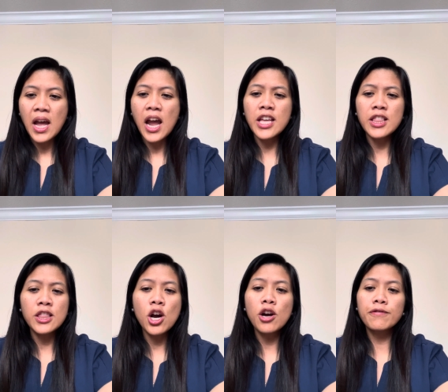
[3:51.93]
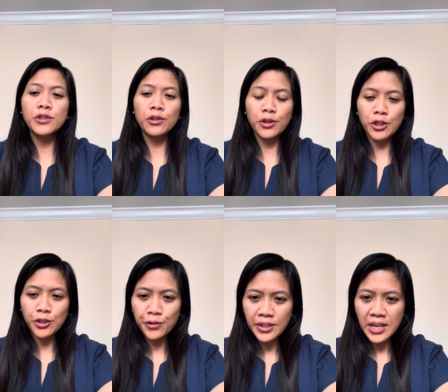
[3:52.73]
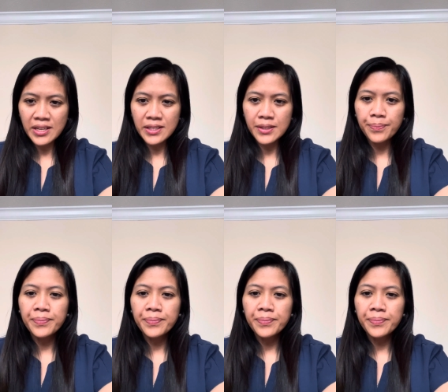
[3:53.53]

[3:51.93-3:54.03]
I love to learn new things.